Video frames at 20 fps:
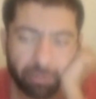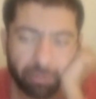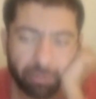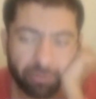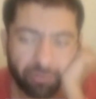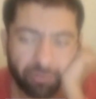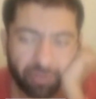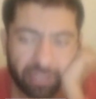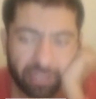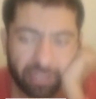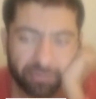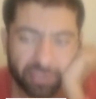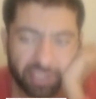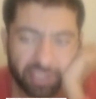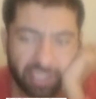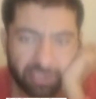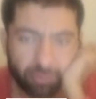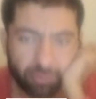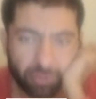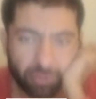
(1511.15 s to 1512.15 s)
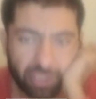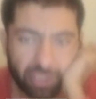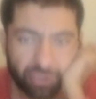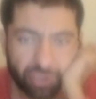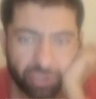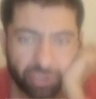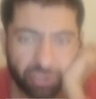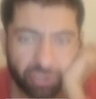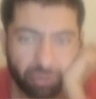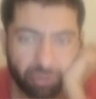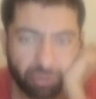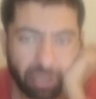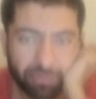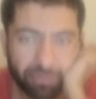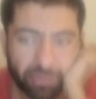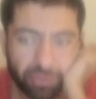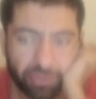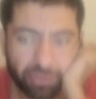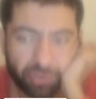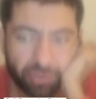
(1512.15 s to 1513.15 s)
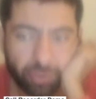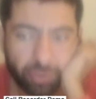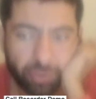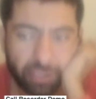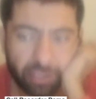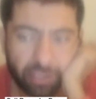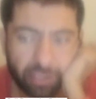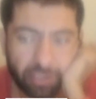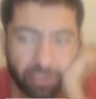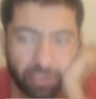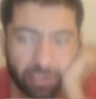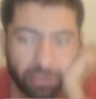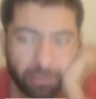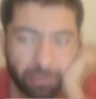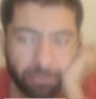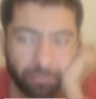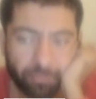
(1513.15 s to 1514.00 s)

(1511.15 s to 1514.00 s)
maybe 5, 6, when I just arrived to Sweden.